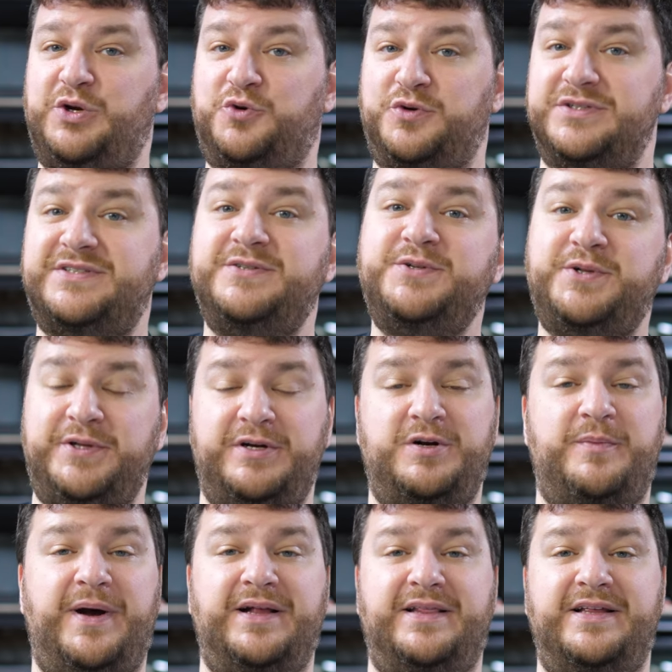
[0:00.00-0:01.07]
crystal clear
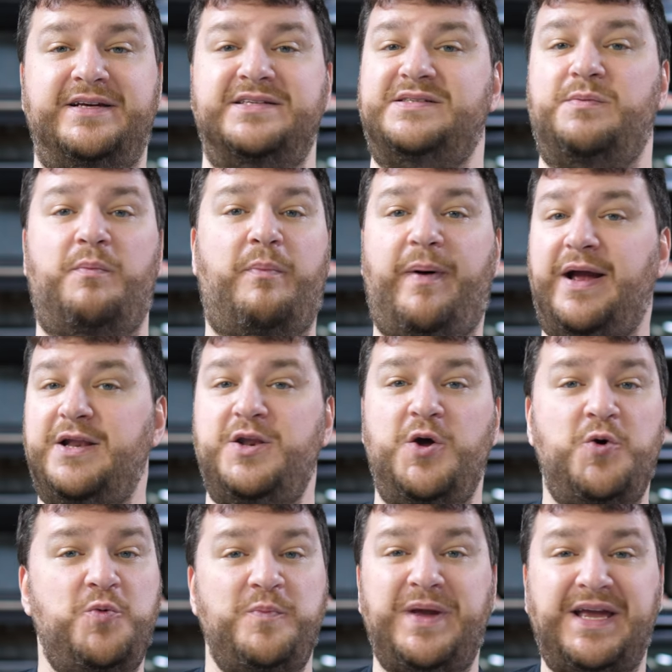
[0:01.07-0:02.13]
about this, by
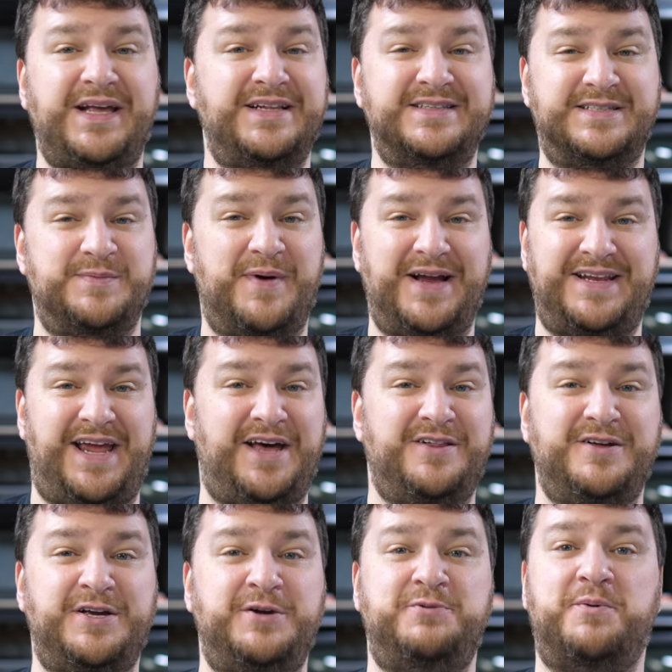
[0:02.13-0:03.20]
no means am I
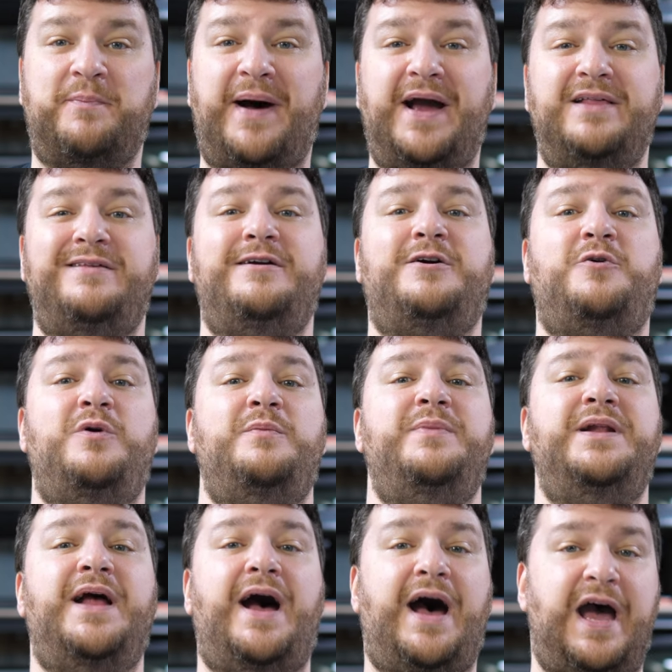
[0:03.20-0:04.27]
telling you to buy the
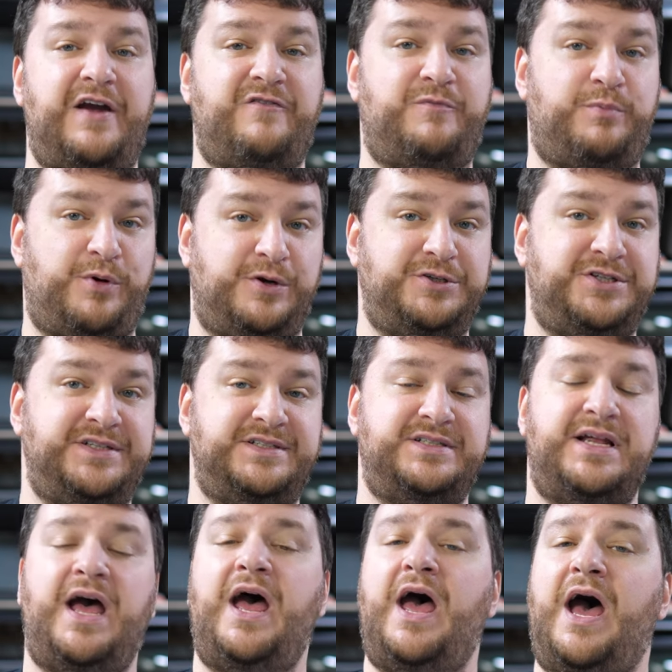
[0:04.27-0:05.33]
equipment I've
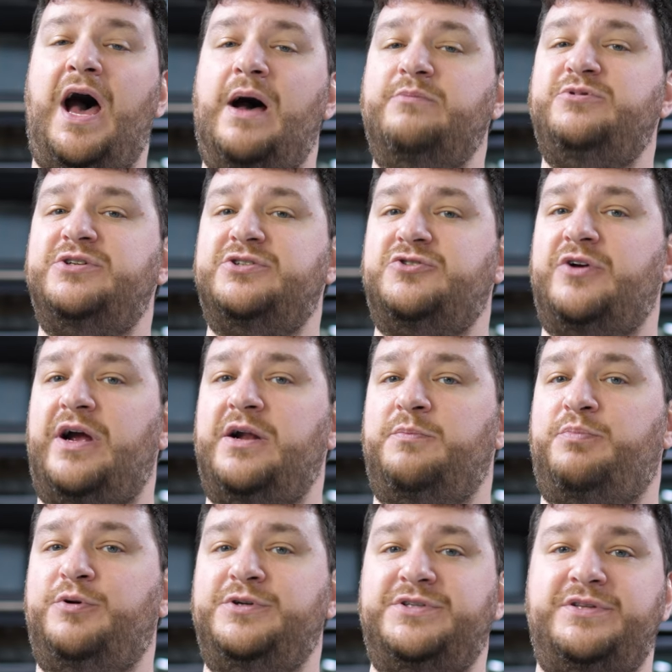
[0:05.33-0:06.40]
purchased. I'm just trying to
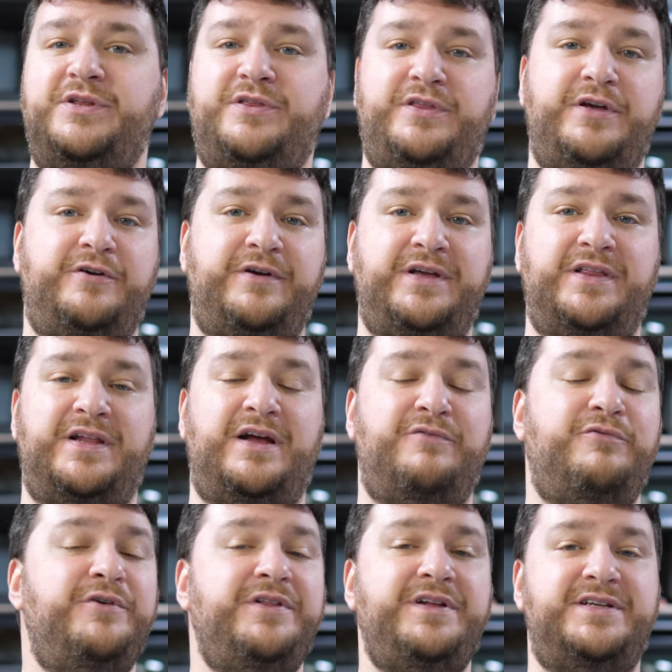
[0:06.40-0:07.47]
push the theory that
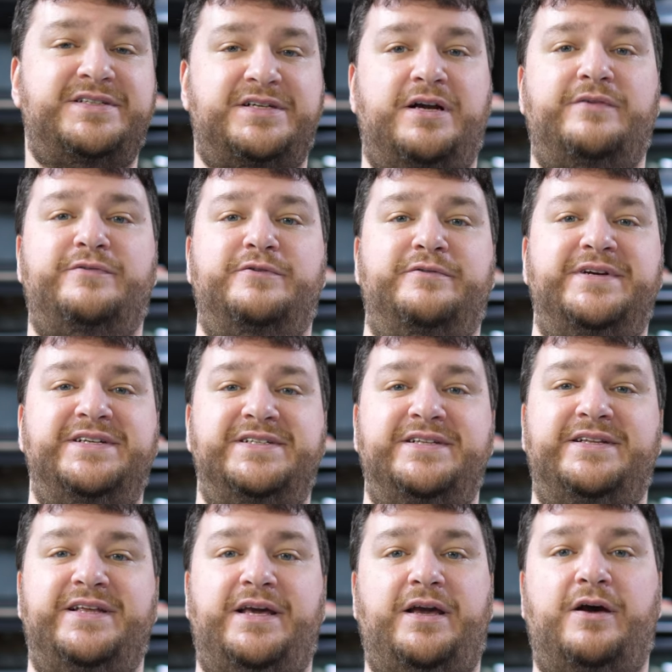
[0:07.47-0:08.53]
I've really discovered
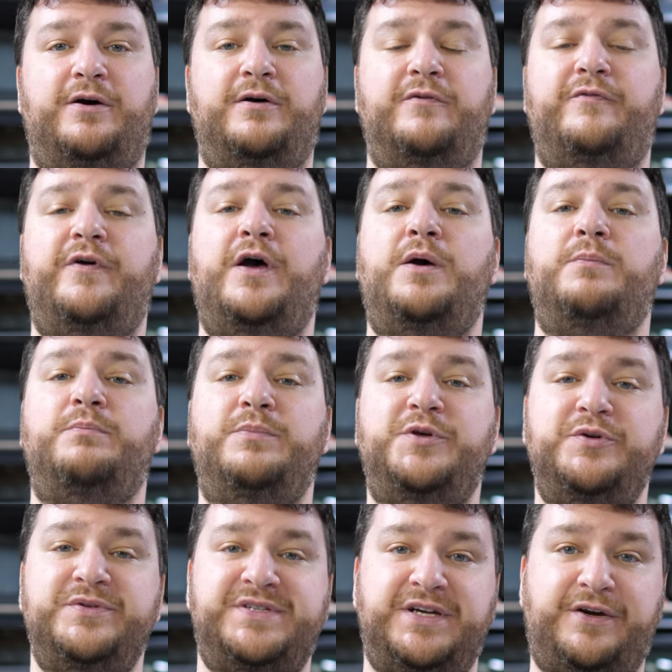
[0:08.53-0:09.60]
recently of
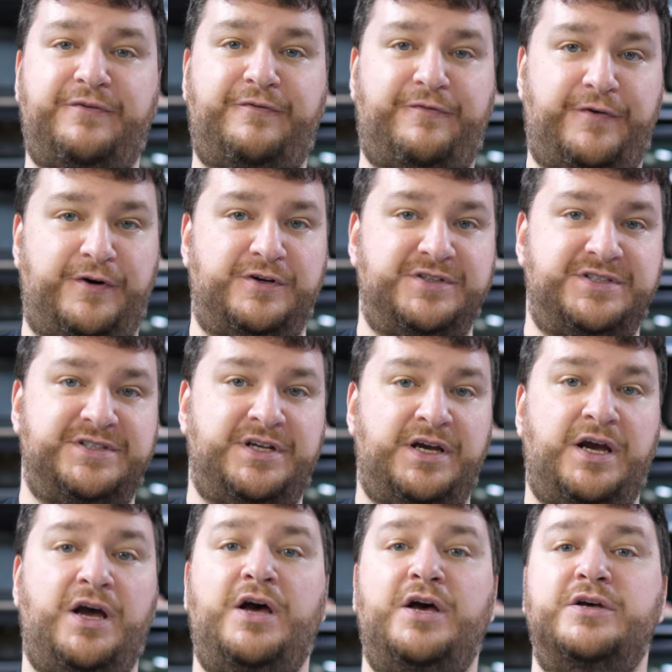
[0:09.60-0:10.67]
music first.
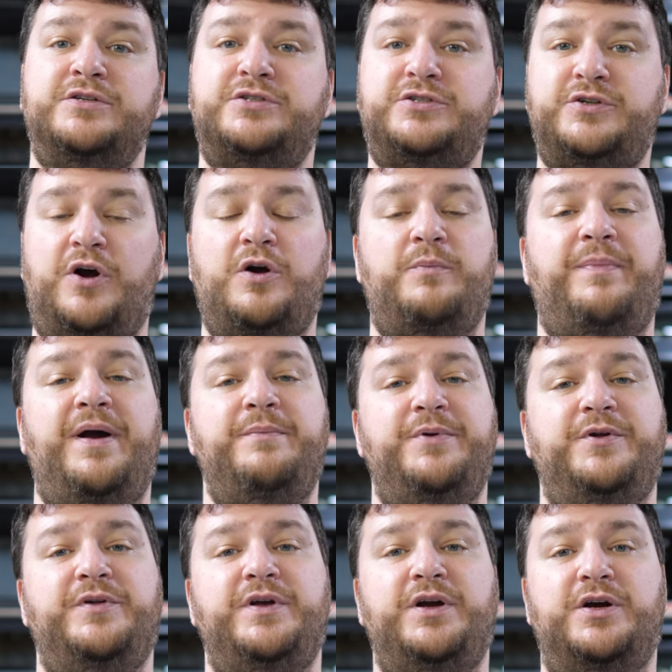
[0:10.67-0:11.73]
Start by
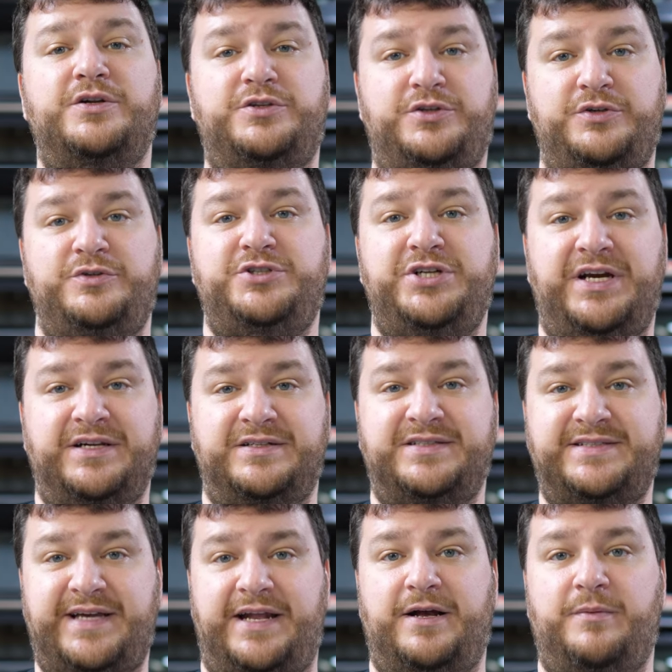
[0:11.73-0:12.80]
building a two channel
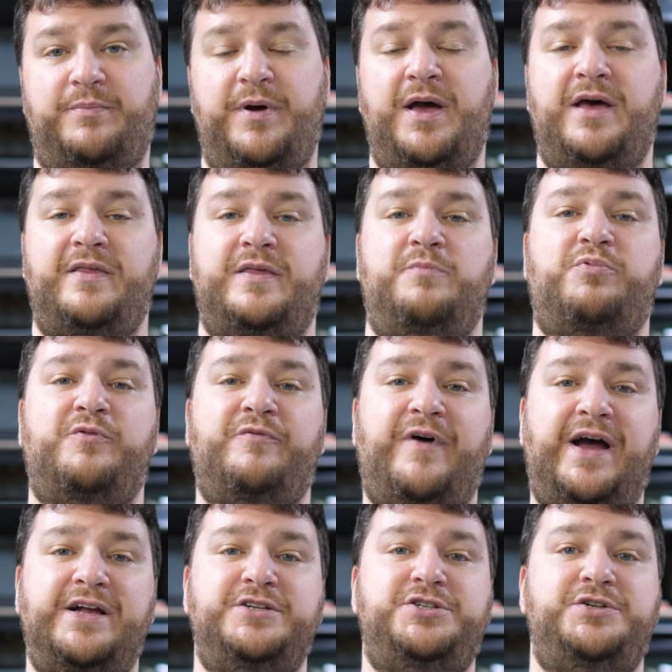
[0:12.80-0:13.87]
setup that
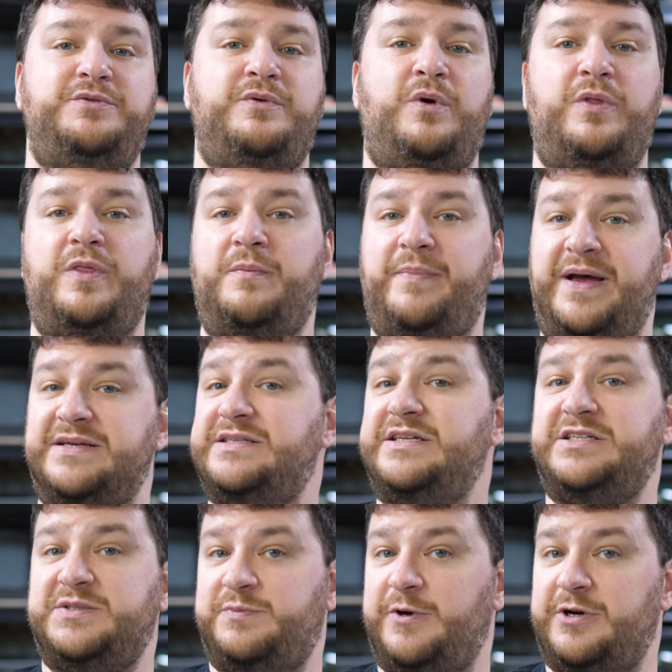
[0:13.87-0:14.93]
provides you the best
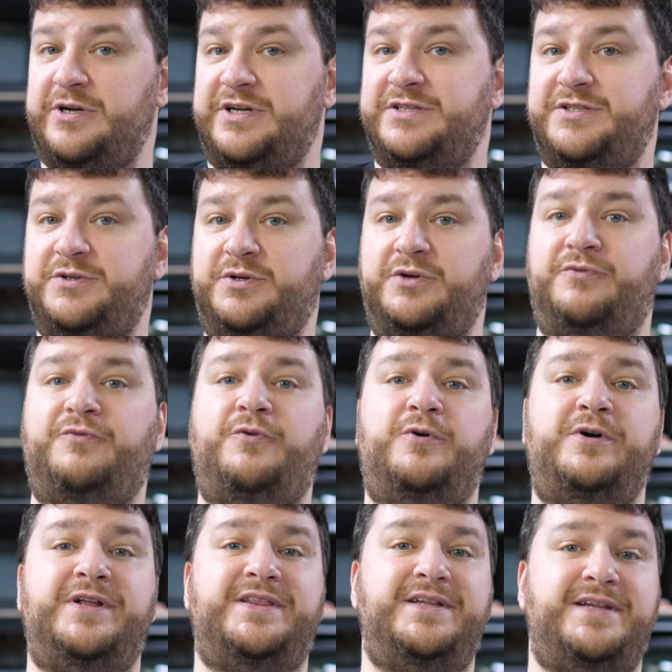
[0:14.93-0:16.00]
experience you could
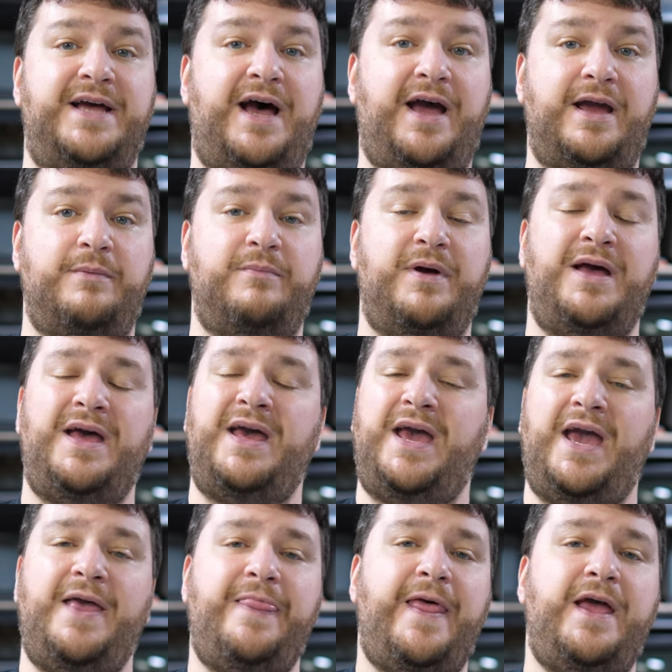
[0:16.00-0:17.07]
afford at the time,
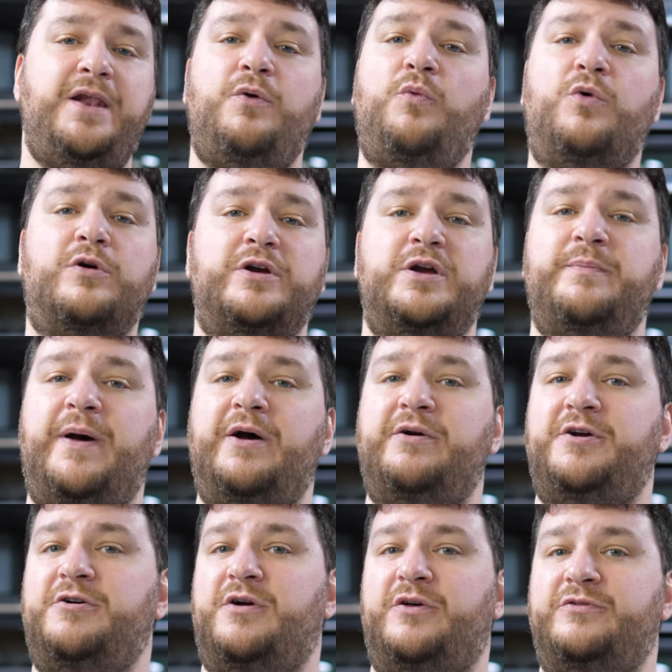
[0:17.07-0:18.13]
and then worry about
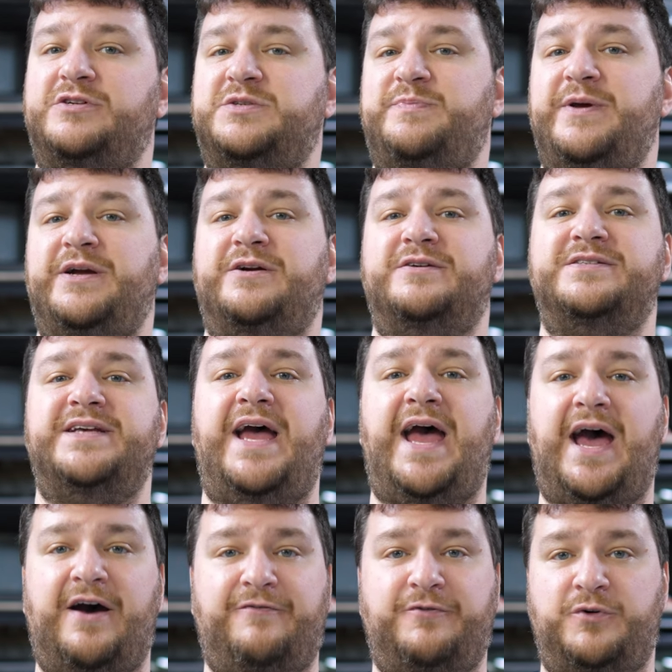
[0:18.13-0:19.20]
your other speakers
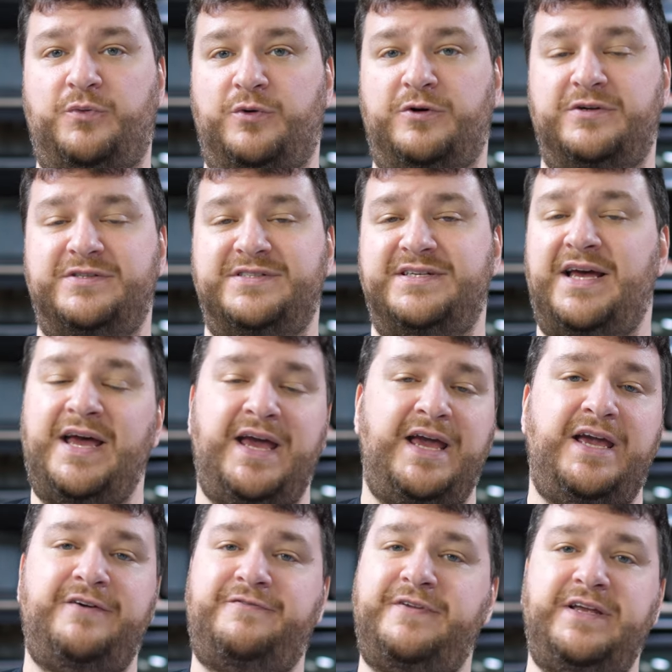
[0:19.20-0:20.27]
afterwards.
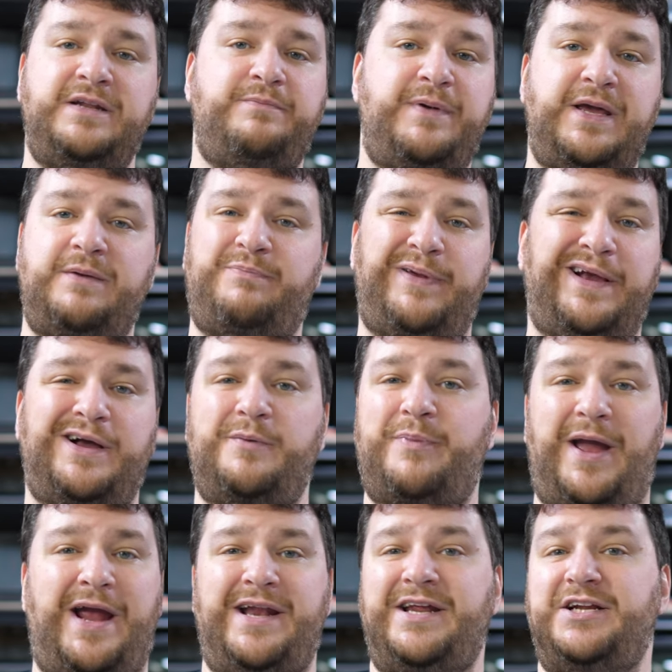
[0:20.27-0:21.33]
If need be, pick up
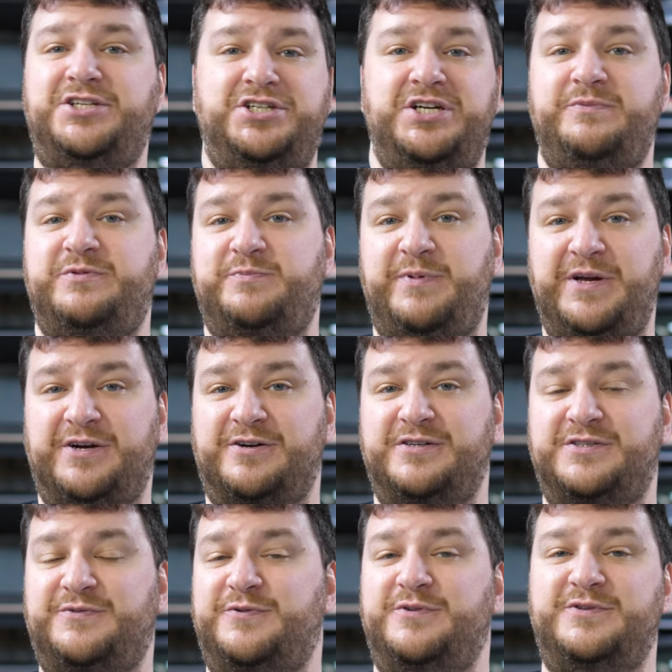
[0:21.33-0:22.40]
any cheap
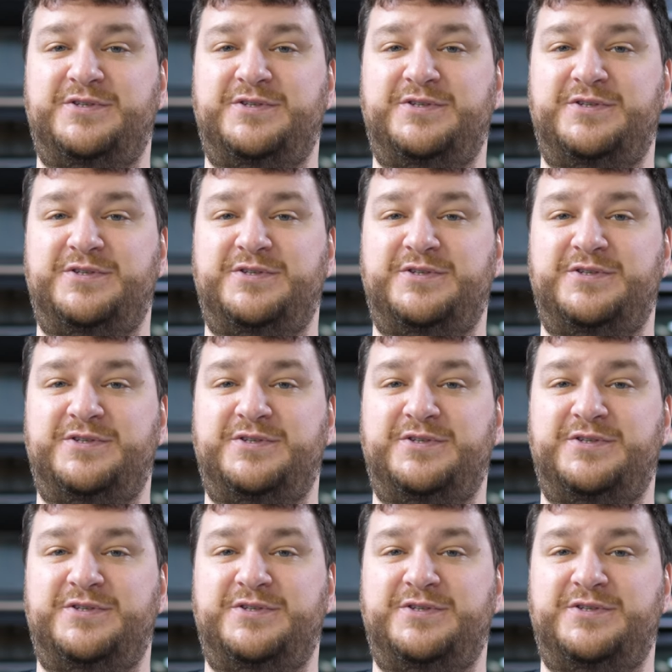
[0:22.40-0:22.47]
speakers for the